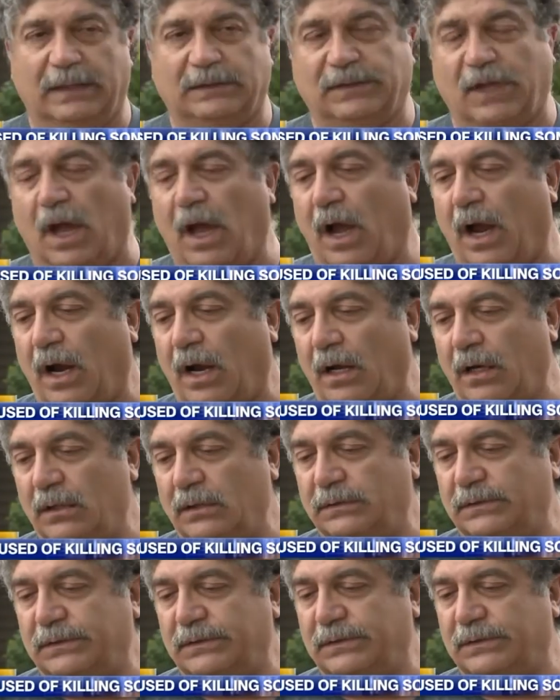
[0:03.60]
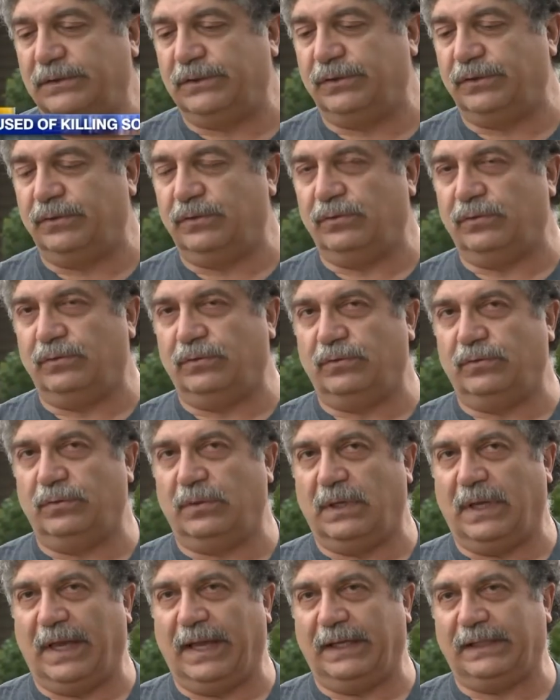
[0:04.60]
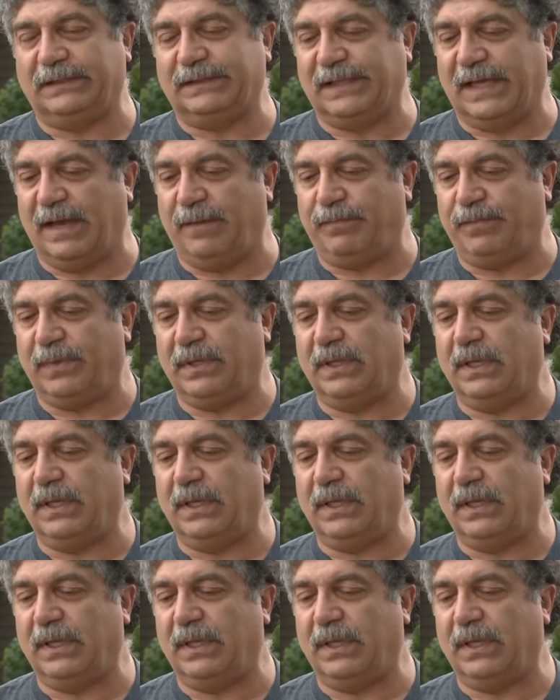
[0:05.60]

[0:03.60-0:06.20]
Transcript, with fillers: It's hard to accept,